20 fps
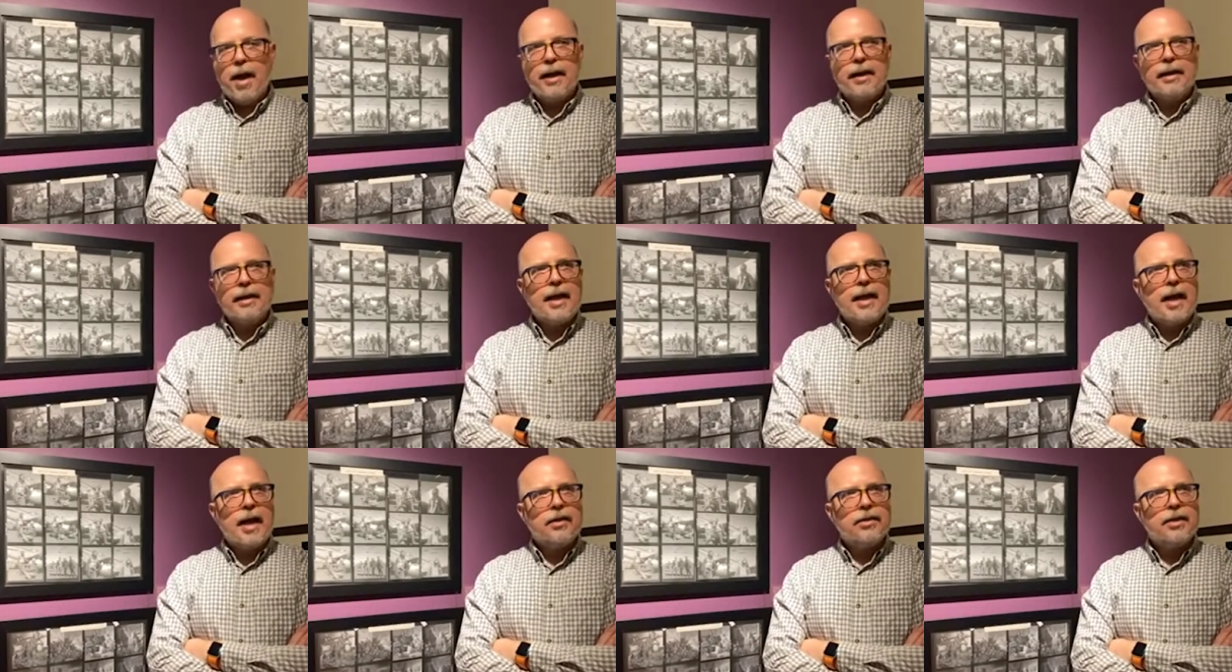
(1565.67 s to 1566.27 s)
And
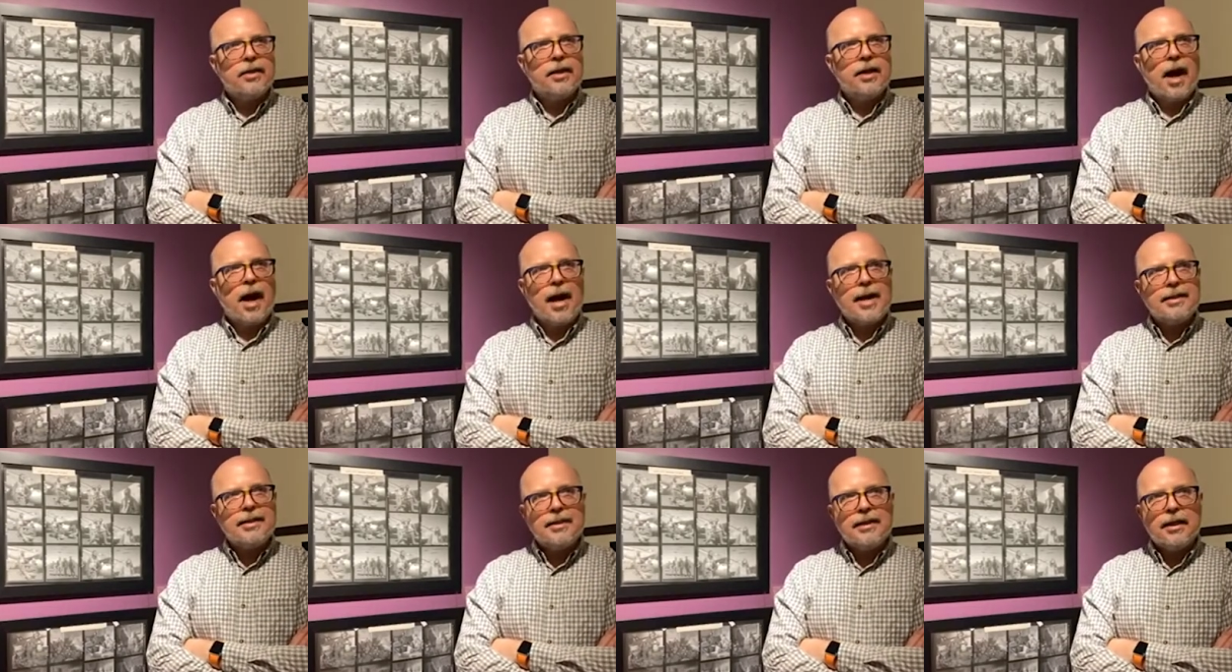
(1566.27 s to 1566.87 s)
again, the
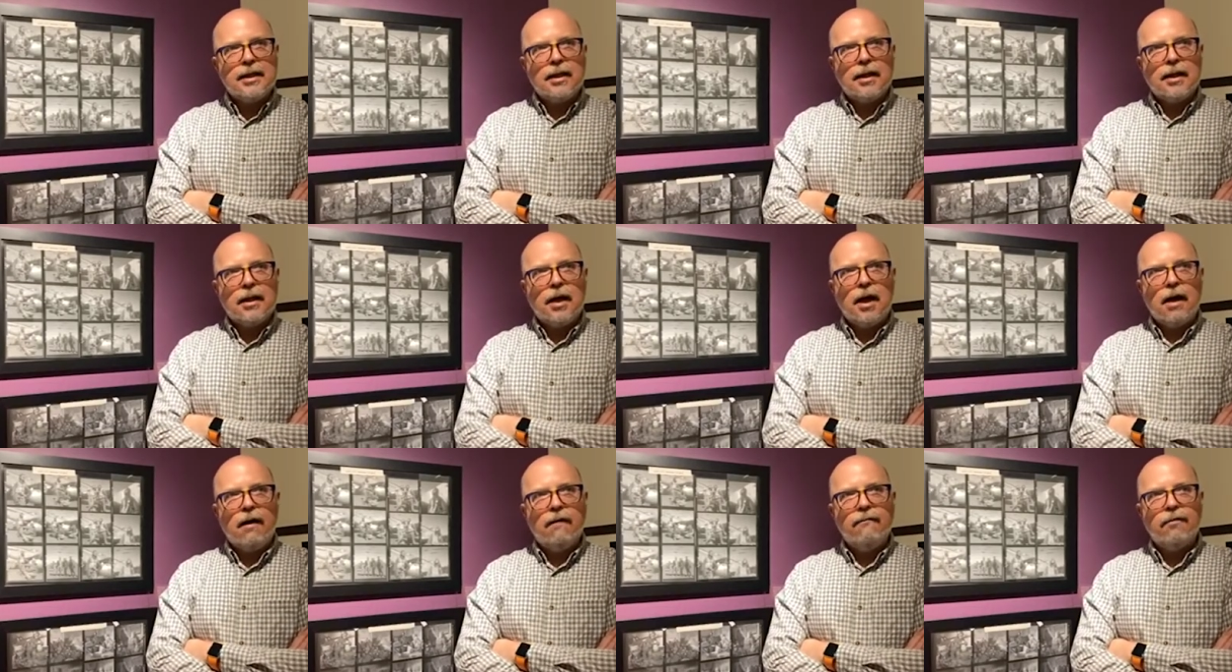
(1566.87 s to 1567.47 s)
idea
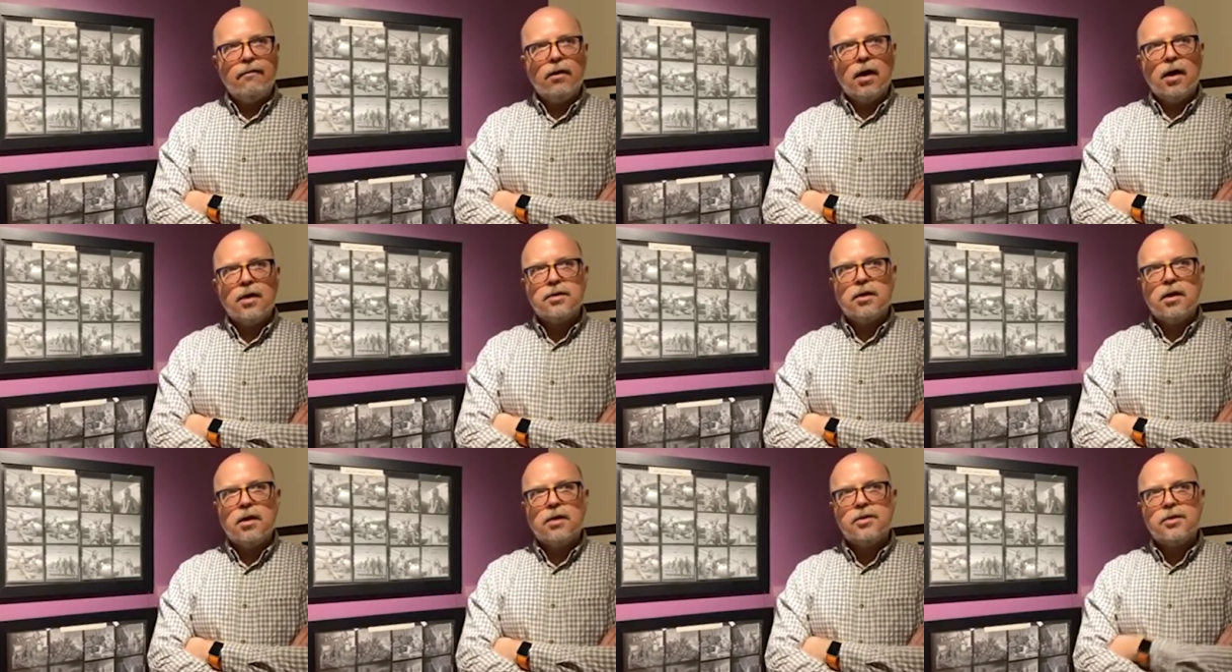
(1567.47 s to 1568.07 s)
of
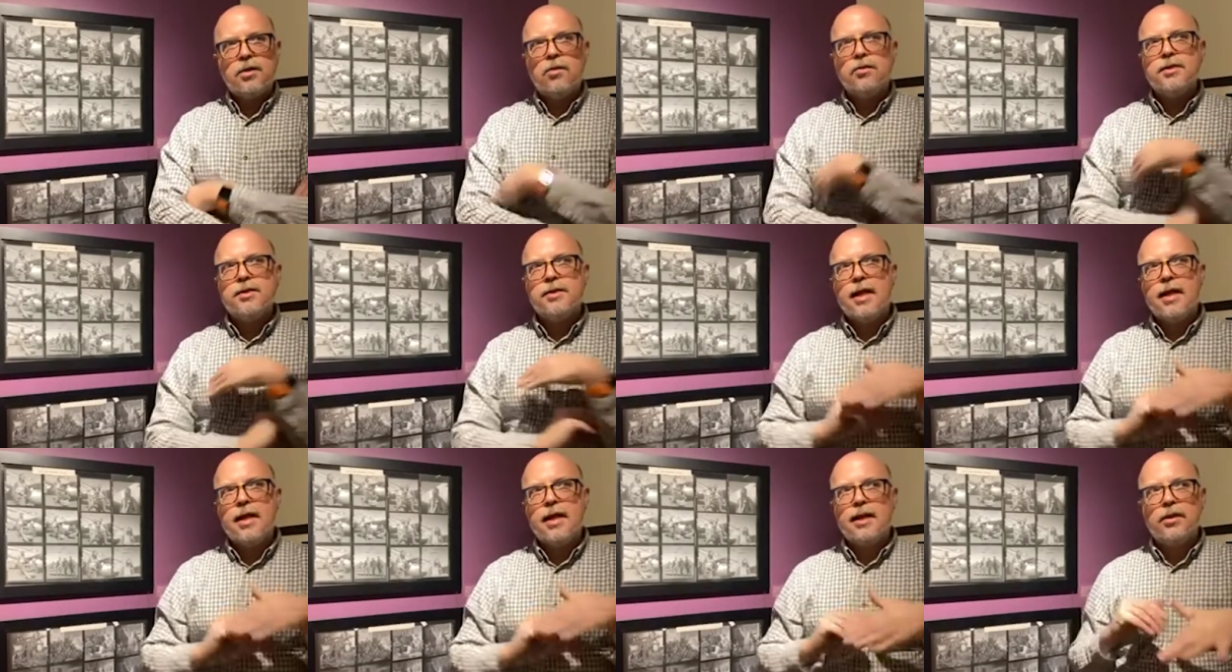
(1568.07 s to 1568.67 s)

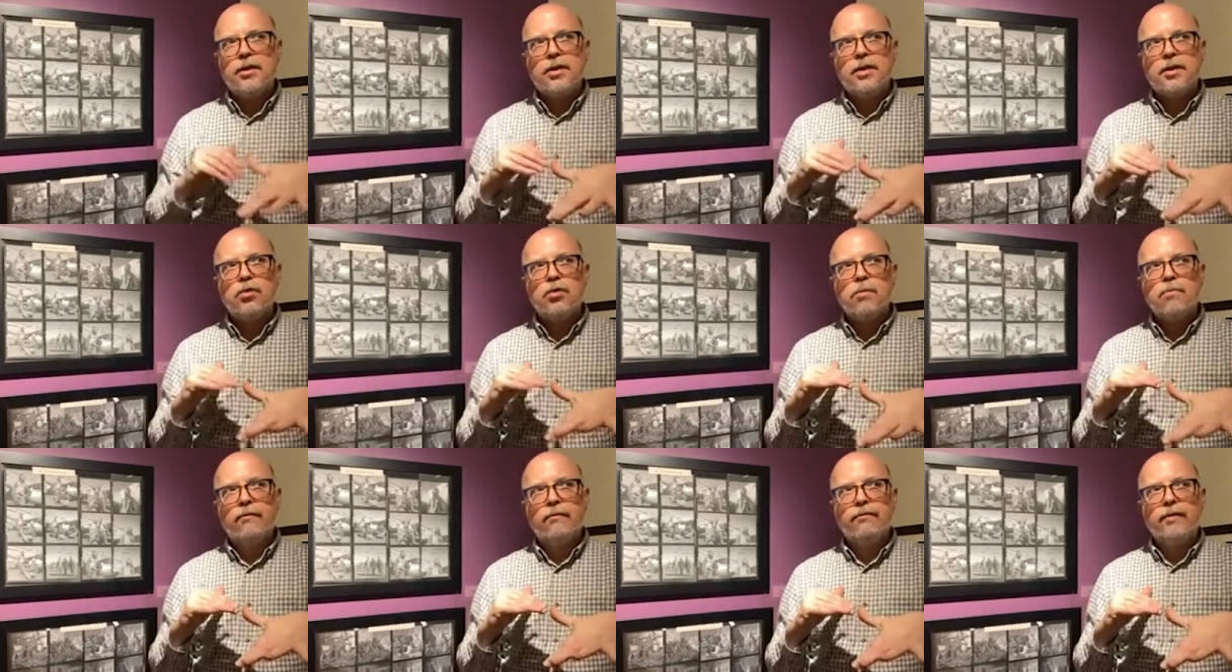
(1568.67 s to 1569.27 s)
associating this
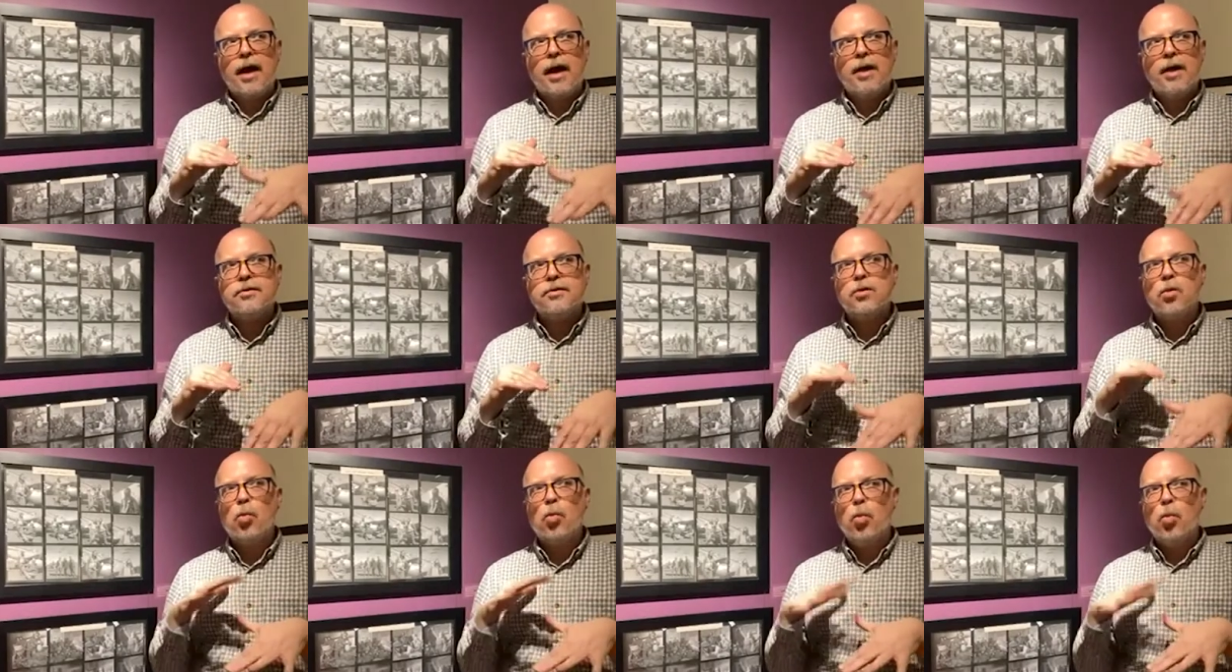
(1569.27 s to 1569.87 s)
group of
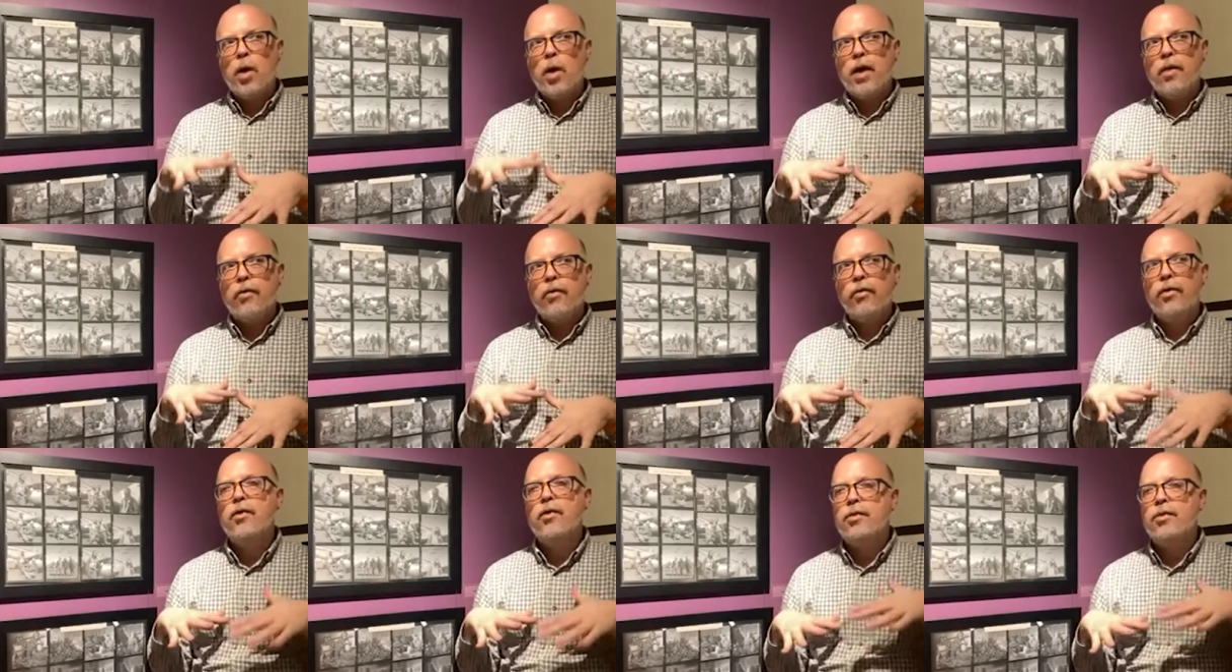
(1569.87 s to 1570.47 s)
flyers
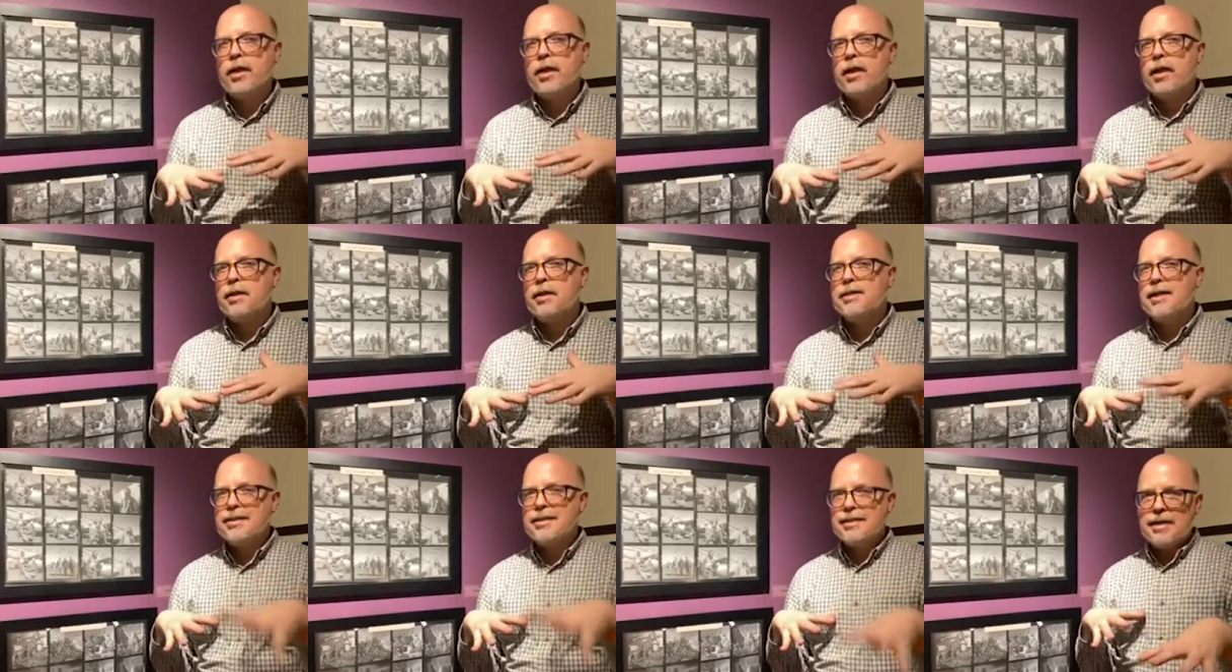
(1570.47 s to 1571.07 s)
with the
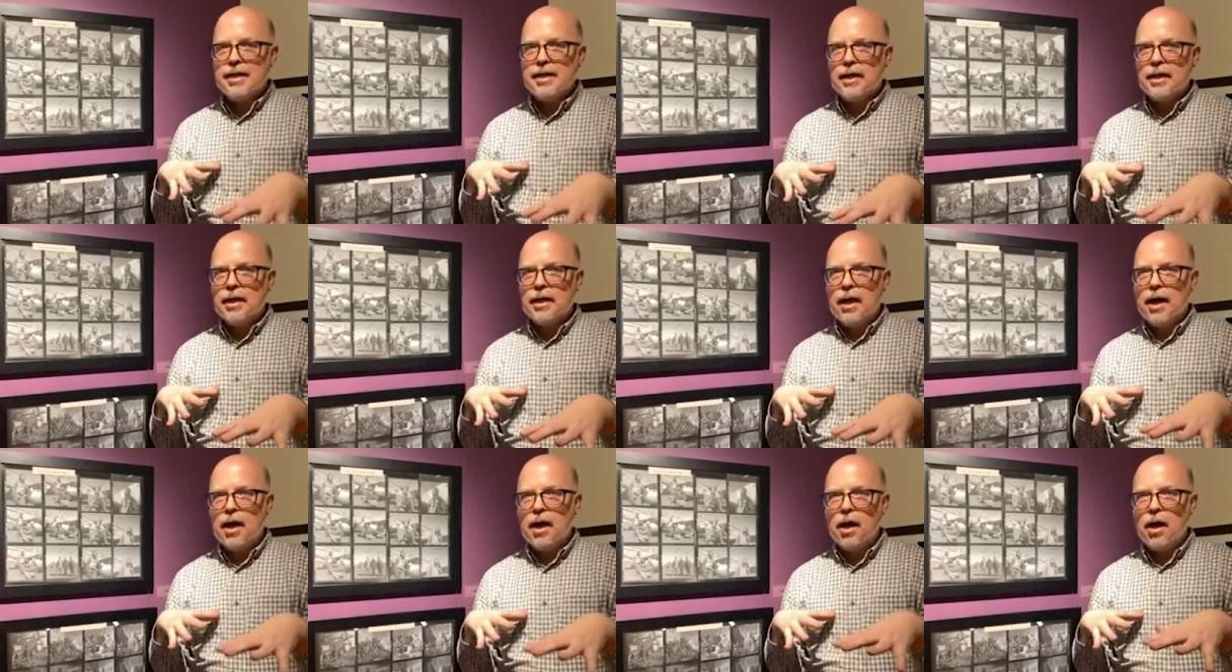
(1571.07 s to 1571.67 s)

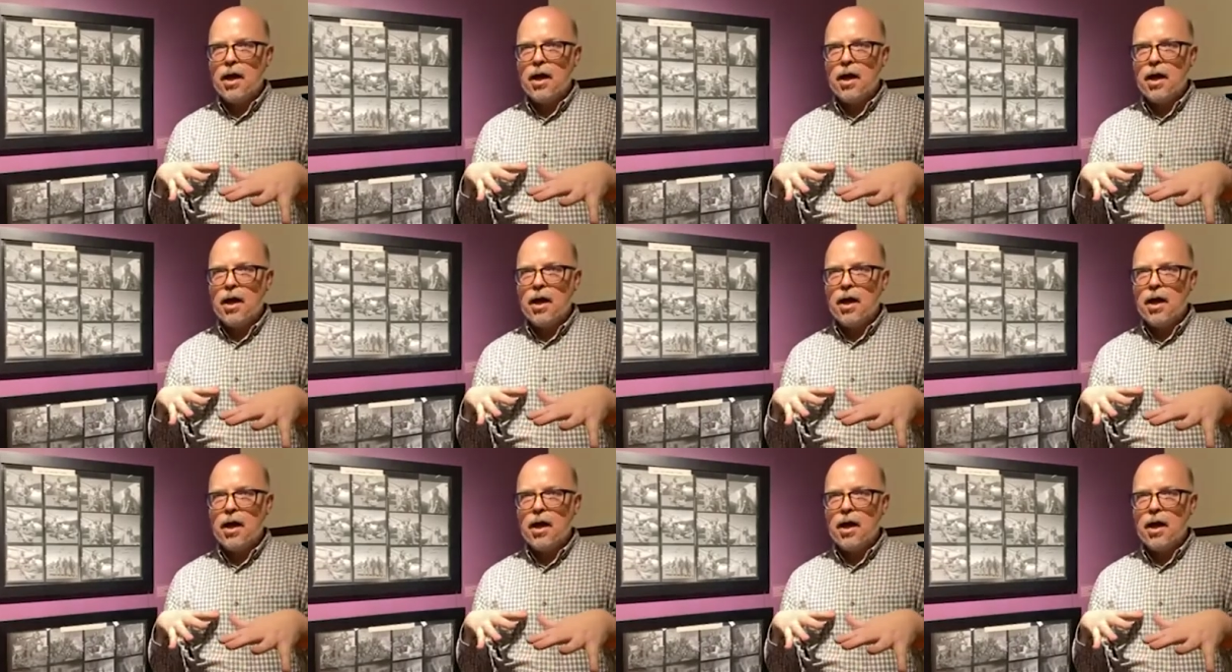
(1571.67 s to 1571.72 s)
Tuskegee